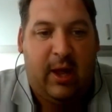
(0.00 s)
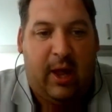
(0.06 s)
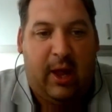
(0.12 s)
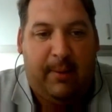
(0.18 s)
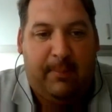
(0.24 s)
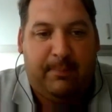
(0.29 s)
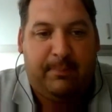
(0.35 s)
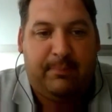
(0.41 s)

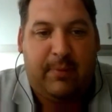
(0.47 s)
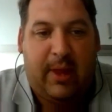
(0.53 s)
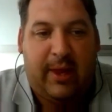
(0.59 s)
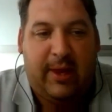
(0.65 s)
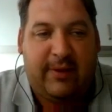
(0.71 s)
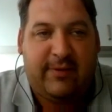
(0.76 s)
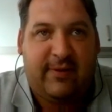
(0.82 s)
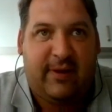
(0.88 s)

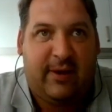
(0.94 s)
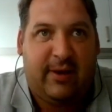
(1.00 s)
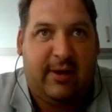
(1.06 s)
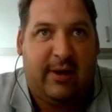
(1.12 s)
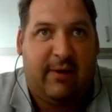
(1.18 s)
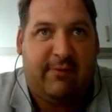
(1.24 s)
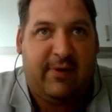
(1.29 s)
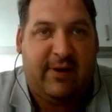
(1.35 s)
It's a
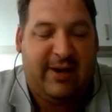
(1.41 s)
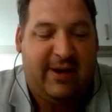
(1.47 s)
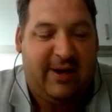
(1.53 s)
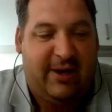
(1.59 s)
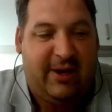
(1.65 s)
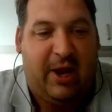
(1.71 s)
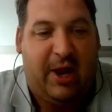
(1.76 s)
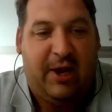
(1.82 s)
lovely
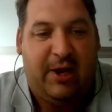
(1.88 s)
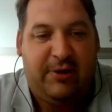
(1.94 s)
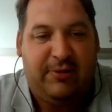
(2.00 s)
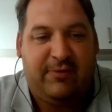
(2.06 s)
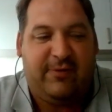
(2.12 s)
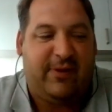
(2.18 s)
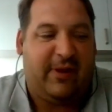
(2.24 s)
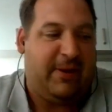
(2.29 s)
little
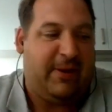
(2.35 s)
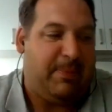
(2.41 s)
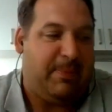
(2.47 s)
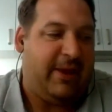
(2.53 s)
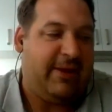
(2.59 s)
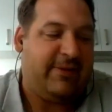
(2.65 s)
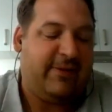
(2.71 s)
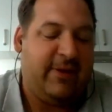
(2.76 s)
island, sunny
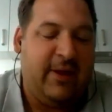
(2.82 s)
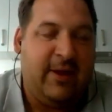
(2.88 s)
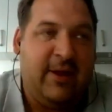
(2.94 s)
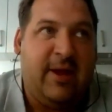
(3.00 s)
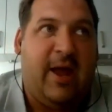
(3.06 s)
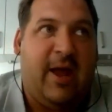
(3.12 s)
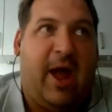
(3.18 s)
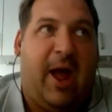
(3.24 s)
place.
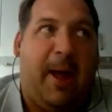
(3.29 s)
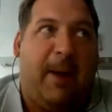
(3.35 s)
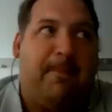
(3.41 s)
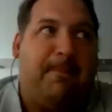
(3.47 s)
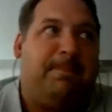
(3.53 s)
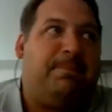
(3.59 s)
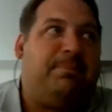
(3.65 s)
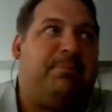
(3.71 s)

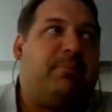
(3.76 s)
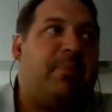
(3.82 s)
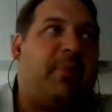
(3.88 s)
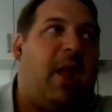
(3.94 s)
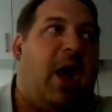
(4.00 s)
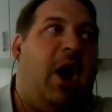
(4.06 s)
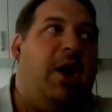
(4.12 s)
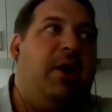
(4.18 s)

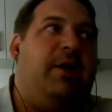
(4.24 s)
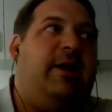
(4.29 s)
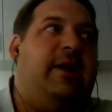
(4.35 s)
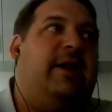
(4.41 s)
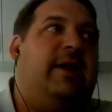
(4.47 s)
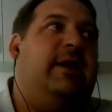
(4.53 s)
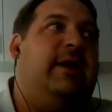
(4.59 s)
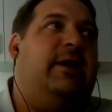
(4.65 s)

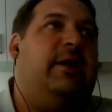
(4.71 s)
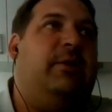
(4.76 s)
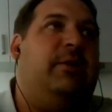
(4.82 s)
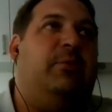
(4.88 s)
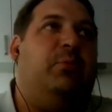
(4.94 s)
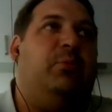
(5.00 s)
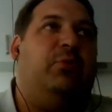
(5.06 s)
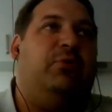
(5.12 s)

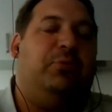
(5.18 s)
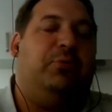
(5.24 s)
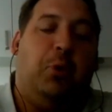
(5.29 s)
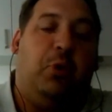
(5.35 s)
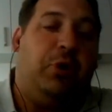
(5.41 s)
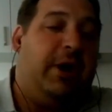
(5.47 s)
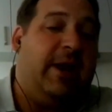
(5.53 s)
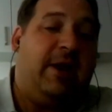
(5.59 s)
I was
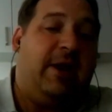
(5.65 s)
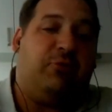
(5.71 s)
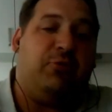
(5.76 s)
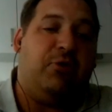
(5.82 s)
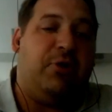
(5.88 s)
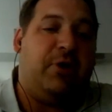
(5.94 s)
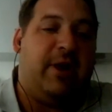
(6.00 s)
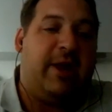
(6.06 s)
born here,
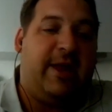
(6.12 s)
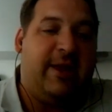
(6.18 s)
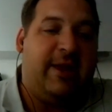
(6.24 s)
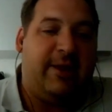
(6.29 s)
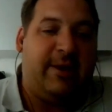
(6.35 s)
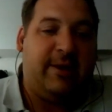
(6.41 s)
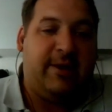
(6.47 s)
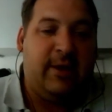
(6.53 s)
grew
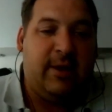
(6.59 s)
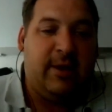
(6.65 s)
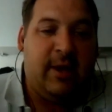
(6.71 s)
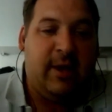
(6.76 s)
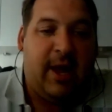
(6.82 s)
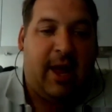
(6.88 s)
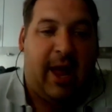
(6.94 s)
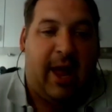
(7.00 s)
here,
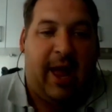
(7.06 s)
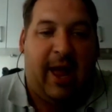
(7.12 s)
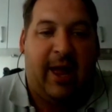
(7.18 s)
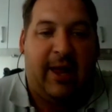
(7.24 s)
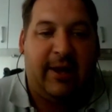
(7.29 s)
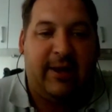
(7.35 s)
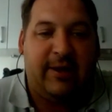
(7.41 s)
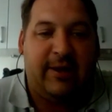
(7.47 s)

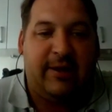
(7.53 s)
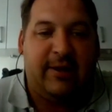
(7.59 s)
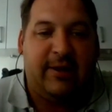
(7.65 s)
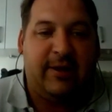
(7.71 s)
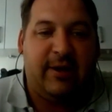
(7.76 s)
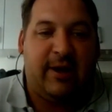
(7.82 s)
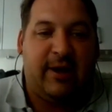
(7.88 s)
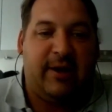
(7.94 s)

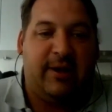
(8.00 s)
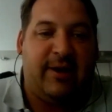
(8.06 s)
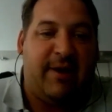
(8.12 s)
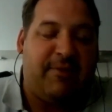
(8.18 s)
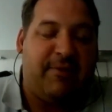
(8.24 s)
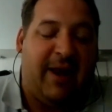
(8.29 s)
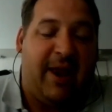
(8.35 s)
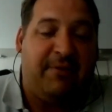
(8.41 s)
and
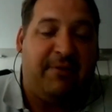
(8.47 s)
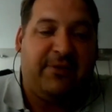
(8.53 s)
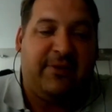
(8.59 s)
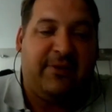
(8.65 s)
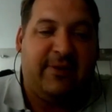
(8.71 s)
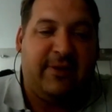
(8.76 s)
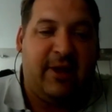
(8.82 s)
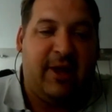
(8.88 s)
never
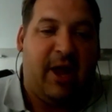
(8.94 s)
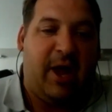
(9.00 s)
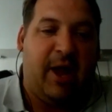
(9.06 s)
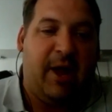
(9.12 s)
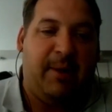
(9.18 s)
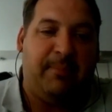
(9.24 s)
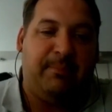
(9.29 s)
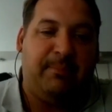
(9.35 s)
left.
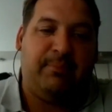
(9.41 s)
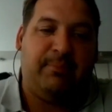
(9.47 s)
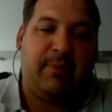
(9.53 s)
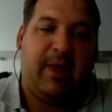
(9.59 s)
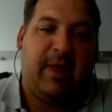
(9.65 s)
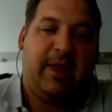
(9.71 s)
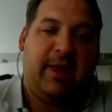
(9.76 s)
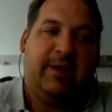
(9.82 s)

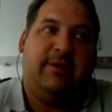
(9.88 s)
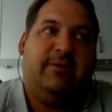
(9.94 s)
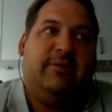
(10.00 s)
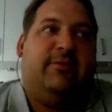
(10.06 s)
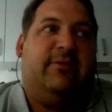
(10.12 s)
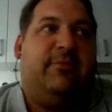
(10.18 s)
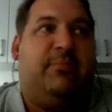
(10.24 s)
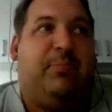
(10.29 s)

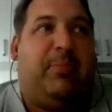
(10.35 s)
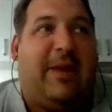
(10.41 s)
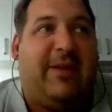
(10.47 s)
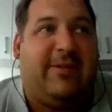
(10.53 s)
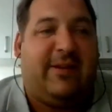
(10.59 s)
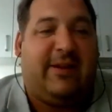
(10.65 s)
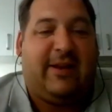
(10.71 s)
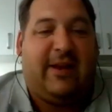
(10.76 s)
And
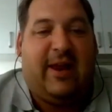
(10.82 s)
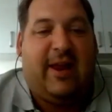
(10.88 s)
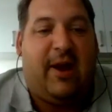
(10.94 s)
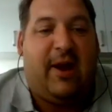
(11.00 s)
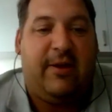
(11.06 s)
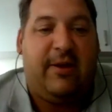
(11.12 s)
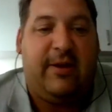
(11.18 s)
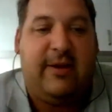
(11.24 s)
basically,
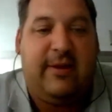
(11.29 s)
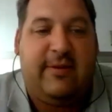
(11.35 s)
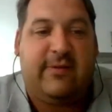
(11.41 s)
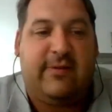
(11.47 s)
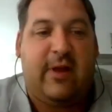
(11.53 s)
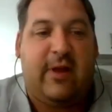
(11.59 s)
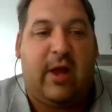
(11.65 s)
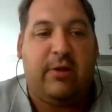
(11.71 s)
I
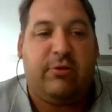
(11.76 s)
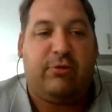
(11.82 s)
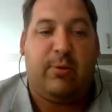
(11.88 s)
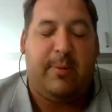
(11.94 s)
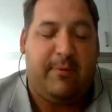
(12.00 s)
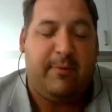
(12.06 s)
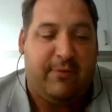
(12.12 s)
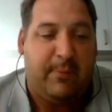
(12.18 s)
started
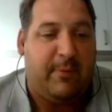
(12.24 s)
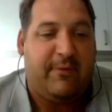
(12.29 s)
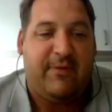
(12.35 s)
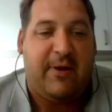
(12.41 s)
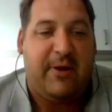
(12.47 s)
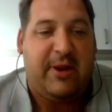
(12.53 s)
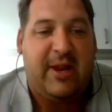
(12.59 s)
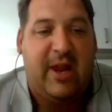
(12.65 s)
swimming from a
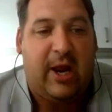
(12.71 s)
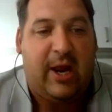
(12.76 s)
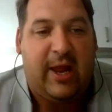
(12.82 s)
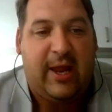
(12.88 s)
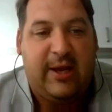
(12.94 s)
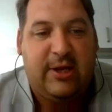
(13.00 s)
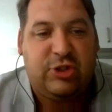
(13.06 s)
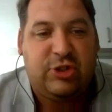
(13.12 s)
very
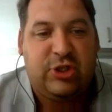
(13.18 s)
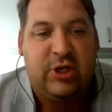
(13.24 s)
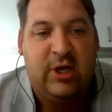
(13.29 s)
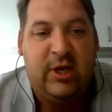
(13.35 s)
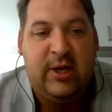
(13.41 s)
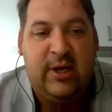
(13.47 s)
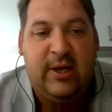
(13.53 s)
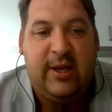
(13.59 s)
young age
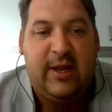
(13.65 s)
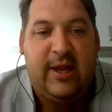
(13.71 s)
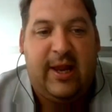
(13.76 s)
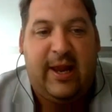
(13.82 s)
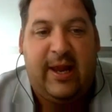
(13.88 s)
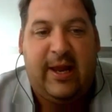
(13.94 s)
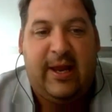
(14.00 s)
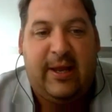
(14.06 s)

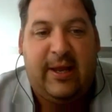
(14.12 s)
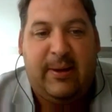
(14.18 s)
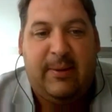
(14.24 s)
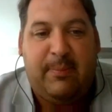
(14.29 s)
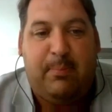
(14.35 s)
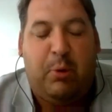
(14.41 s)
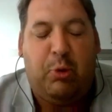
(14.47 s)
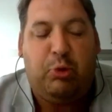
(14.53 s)

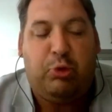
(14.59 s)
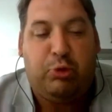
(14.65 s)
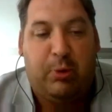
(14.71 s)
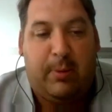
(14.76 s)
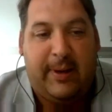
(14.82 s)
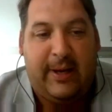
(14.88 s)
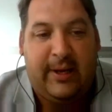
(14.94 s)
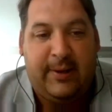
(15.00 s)
in pool
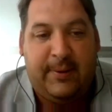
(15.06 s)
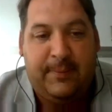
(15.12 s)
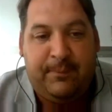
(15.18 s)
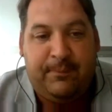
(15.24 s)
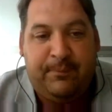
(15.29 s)
swimming.